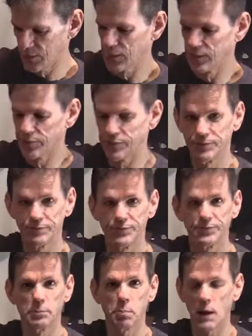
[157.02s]
You
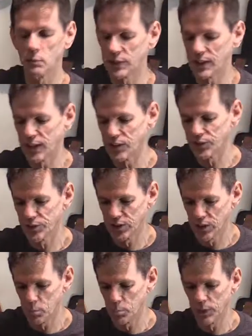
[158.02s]
probably can't see
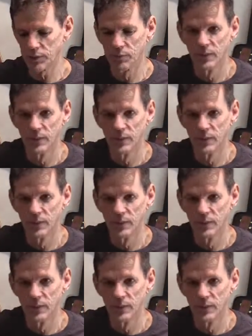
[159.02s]
it, but